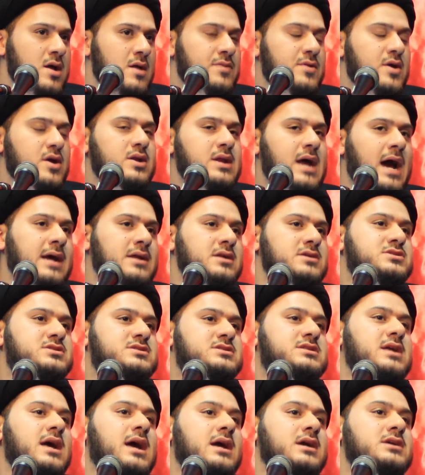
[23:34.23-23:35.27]
the United
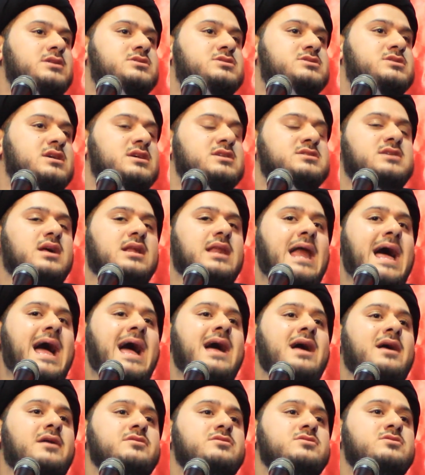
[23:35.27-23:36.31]
States is a
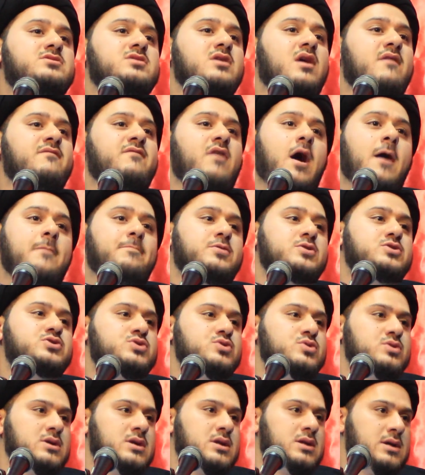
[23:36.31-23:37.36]
land of
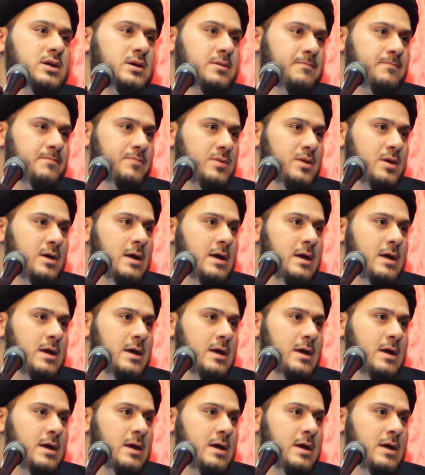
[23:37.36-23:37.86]
opportunity.